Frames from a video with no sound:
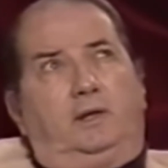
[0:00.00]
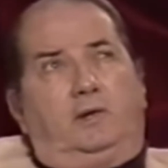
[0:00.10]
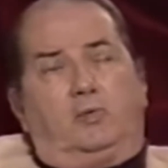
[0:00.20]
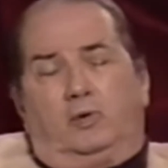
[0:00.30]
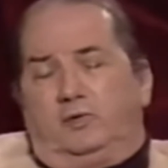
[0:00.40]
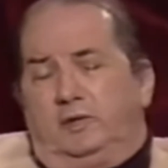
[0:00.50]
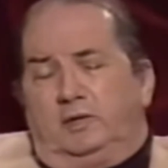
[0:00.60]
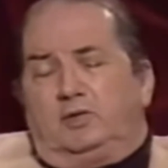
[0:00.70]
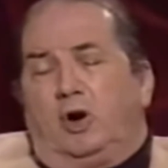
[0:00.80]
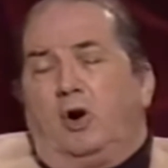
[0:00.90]
And of course,
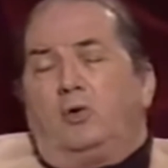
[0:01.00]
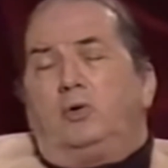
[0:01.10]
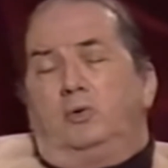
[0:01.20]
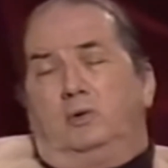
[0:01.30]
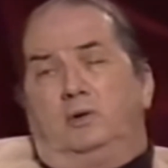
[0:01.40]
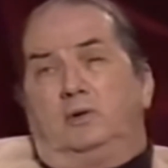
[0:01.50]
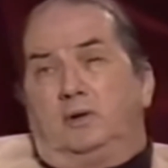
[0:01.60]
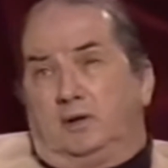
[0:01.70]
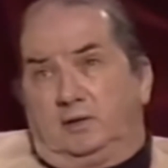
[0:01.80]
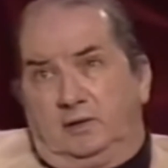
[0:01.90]
in total
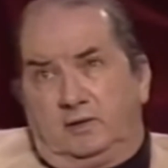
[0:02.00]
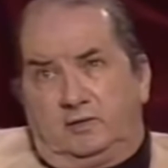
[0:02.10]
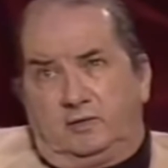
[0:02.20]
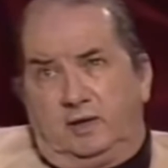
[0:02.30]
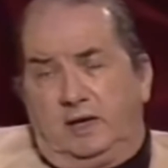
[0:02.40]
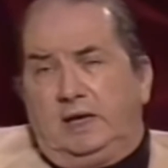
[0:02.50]
darkness,